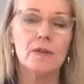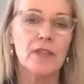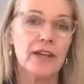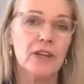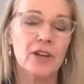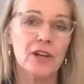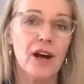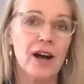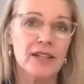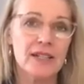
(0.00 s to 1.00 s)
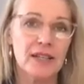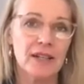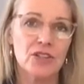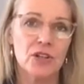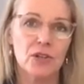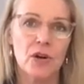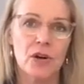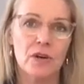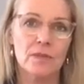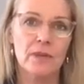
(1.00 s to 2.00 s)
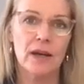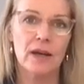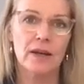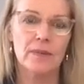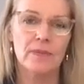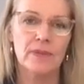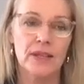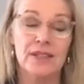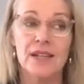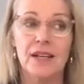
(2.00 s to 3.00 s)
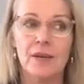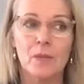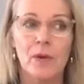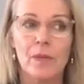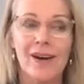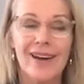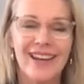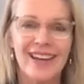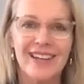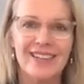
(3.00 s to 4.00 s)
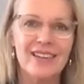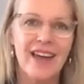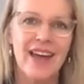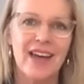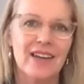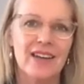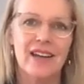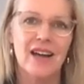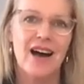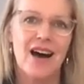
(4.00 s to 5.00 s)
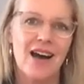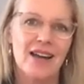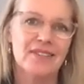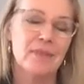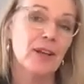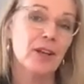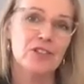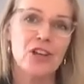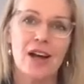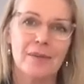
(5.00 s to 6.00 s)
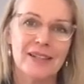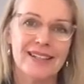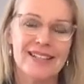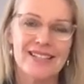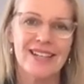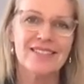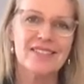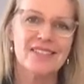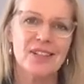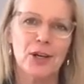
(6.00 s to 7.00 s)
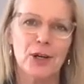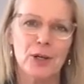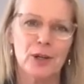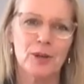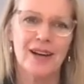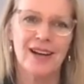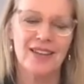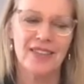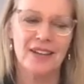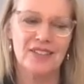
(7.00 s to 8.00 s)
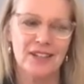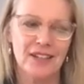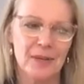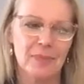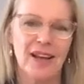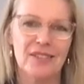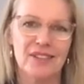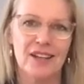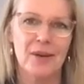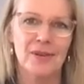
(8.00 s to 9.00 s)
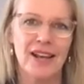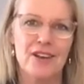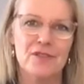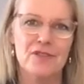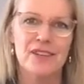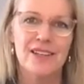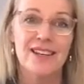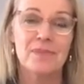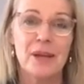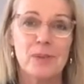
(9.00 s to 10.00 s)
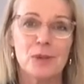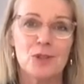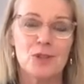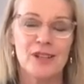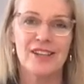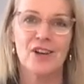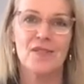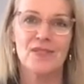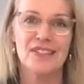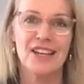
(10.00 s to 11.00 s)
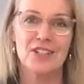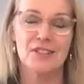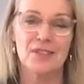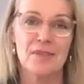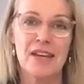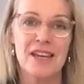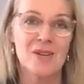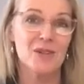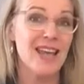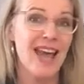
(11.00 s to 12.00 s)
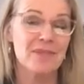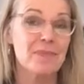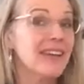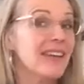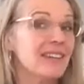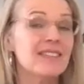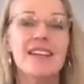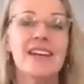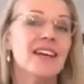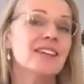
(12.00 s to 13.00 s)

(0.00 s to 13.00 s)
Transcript: they can go to heididening.com. That's Dening with one N. I spend a lot of time on LinkedIn, so that's certainly a place that I would love people to join in conversations with me or tag me in